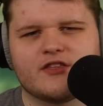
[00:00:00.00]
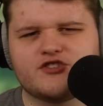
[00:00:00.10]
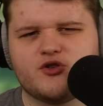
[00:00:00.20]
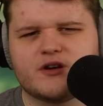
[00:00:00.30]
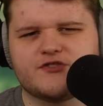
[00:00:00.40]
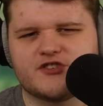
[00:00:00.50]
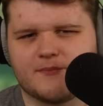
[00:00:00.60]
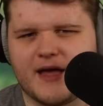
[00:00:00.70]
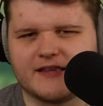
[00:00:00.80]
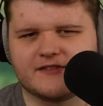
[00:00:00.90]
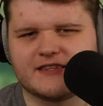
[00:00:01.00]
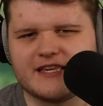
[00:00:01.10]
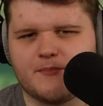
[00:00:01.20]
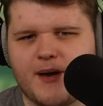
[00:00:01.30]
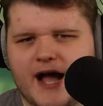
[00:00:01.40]
This sort of cements
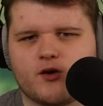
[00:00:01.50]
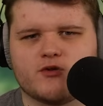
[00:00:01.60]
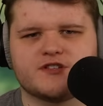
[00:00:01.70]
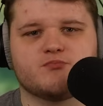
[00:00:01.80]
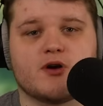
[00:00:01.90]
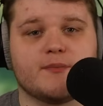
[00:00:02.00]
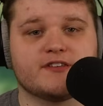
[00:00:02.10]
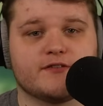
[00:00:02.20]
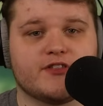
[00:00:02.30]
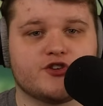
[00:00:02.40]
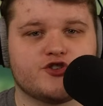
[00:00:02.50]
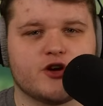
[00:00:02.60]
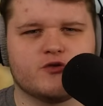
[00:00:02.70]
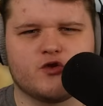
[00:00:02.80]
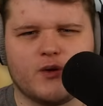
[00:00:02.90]
the backwards premise of this
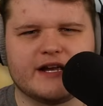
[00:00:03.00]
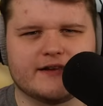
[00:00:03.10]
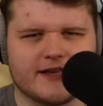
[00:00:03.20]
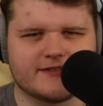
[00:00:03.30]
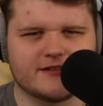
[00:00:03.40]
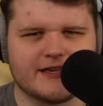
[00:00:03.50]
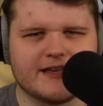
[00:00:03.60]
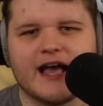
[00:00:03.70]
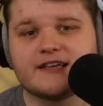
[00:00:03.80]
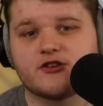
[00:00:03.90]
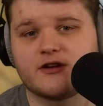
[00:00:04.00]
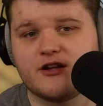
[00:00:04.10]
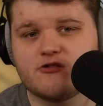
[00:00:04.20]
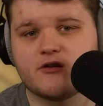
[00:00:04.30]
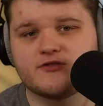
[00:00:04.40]
show quite nicely, as our
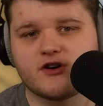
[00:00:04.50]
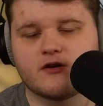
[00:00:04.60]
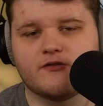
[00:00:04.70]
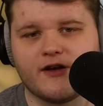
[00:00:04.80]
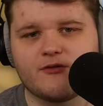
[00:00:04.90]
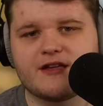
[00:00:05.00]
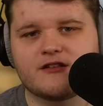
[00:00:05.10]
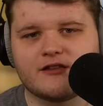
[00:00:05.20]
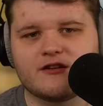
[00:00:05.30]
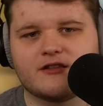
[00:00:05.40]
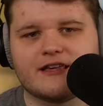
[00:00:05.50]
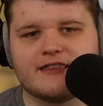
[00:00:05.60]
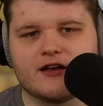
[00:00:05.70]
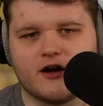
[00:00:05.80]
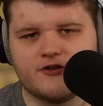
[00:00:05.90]
heroes are very clearly
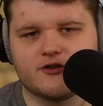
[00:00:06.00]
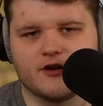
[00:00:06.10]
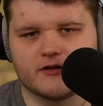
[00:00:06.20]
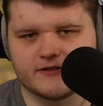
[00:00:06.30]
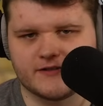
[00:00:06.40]
the underdogs